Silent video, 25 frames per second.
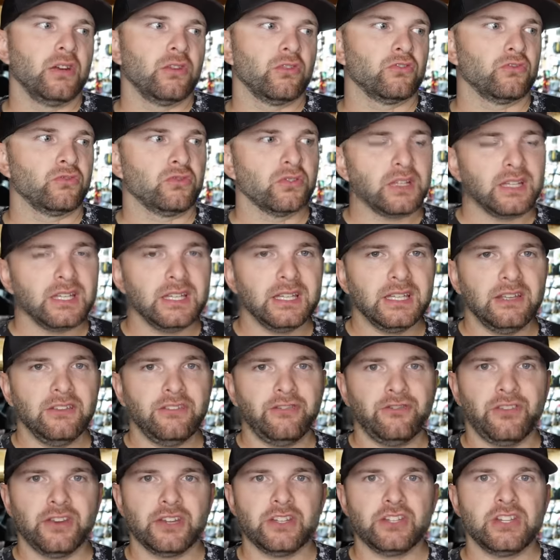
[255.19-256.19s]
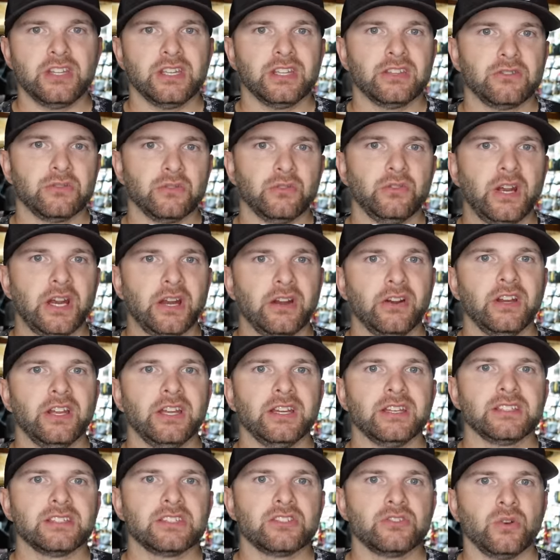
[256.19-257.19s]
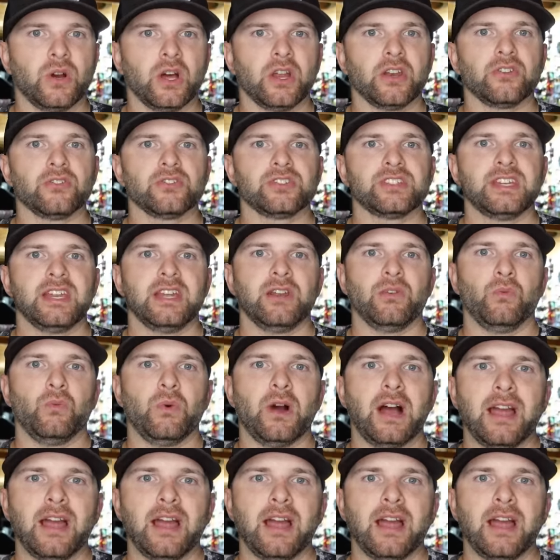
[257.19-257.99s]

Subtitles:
really fishing through areas to understand